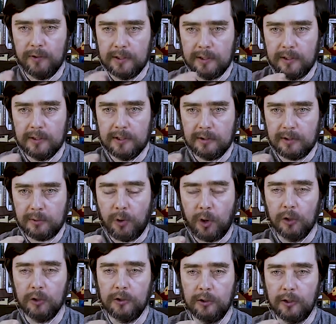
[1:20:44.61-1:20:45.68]
this this
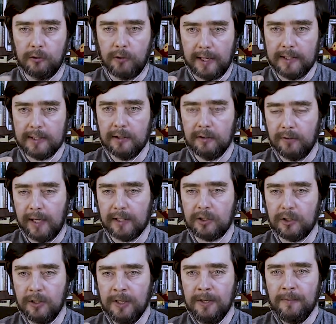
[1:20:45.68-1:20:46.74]
smaller horizon of
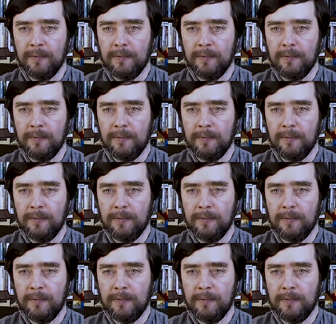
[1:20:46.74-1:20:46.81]
action